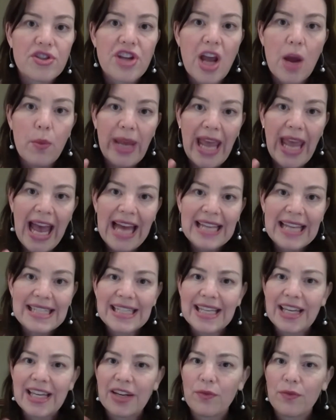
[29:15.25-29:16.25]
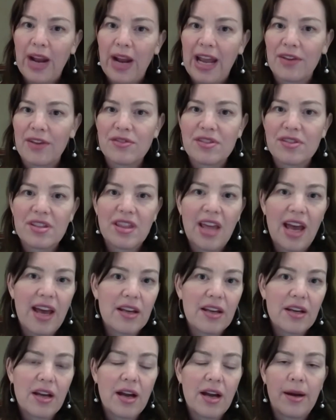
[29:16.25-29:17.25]
And we had to get around that
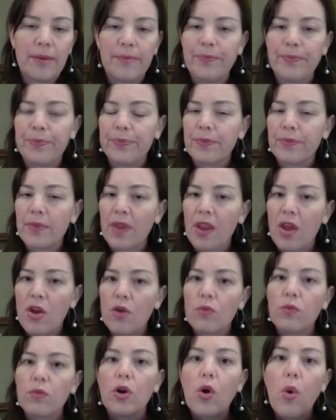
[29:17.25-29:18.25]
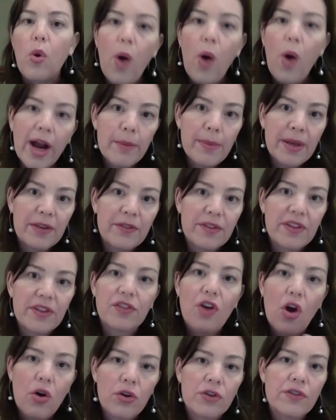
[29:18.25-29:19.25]
requirement, this
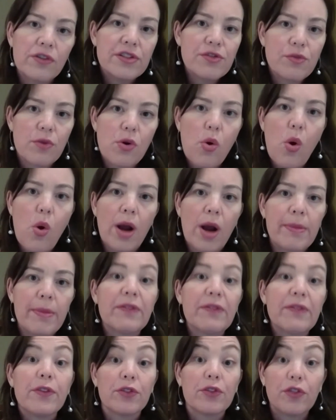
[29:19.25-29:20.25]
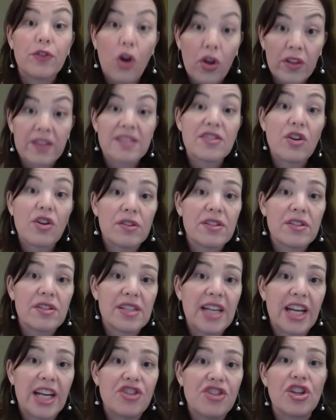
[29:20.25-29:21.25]
onerous requirement for all this
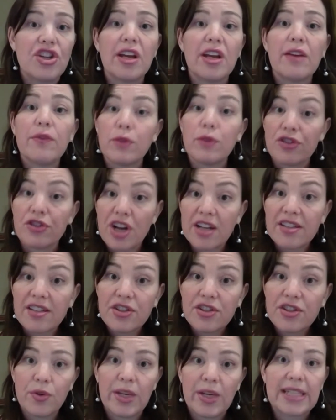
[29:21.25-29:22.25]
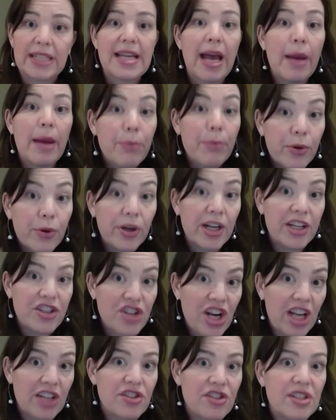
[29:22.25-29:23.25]
consultation. If we're just doing temporary
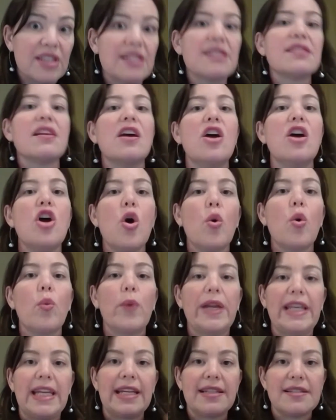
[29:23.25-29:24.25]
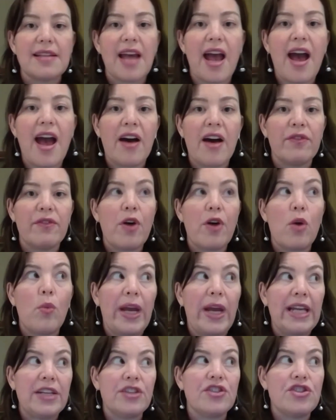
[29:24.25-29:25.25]
changes, we need to have a
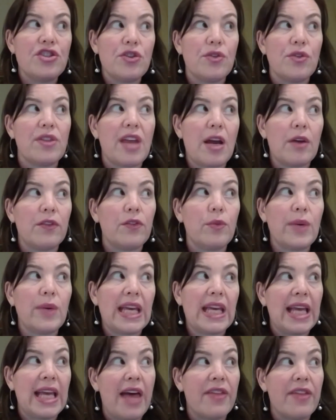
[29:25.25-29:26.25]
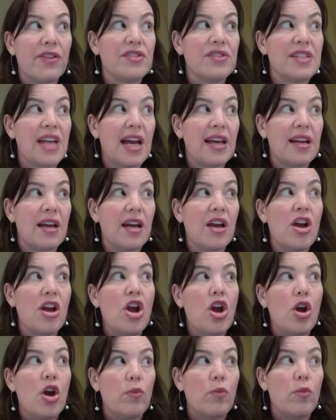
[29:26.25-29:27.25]
way to do that so we can gather data
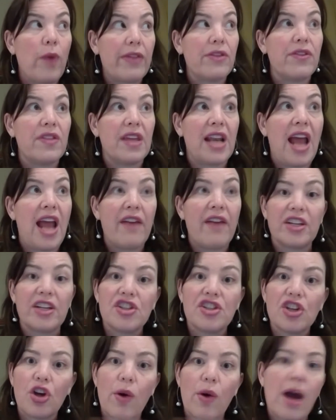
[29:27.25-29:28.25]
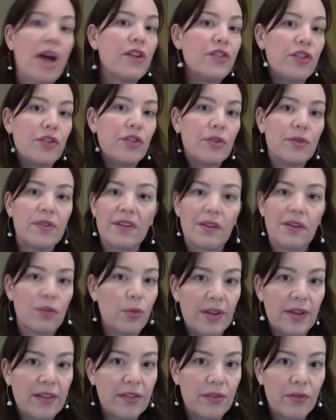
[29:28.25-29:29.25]
rather than having to go out and do 6
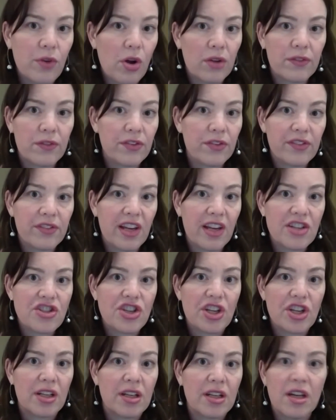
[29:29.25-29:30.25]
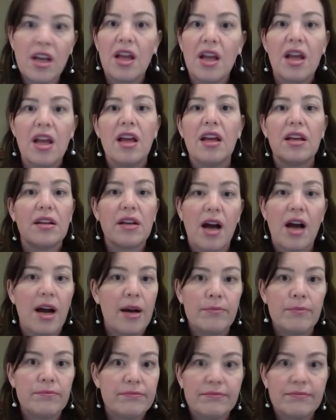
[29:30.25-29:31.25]
weeks of consultation
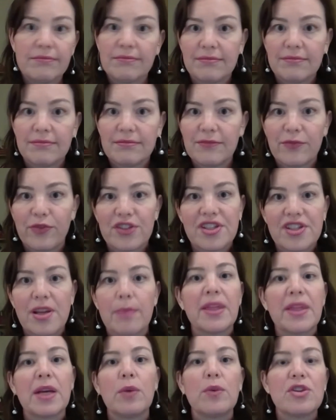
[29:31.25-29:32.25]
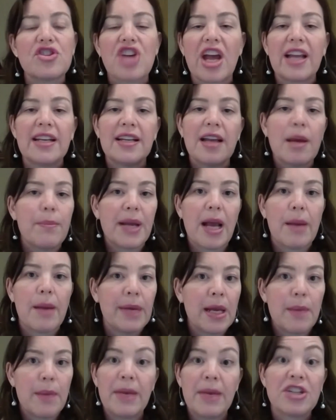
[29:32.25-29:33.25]
for something which ended up
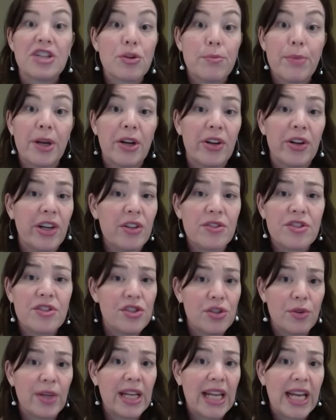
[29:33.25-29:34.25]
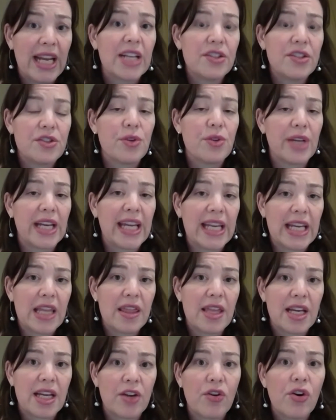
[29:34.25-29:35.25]
becoming a major barrier to doing
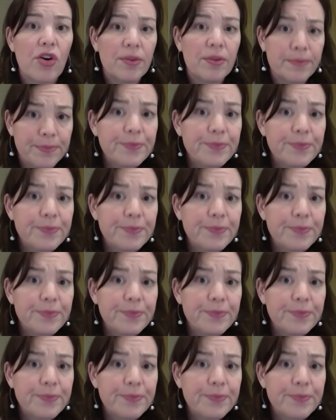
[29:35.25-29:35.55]
anything at all.